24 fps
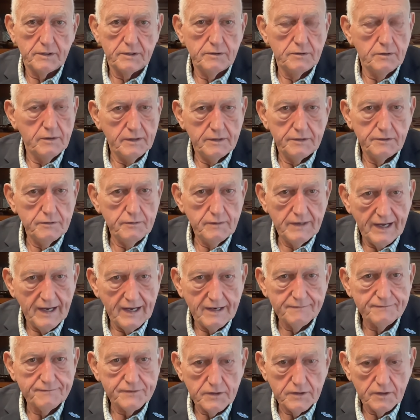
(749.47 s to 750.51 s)
You
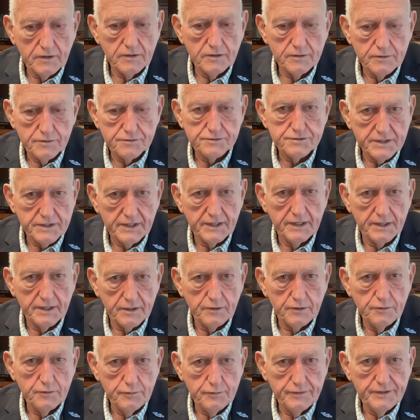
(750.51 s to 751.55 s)
have to understand
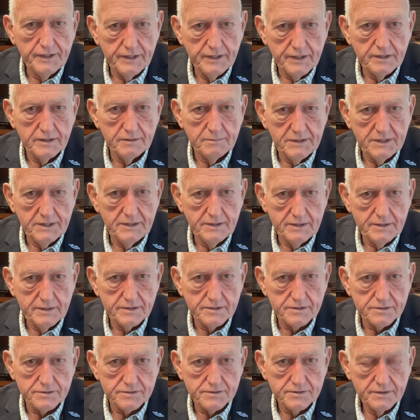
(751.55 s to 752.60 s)
who the enemy is.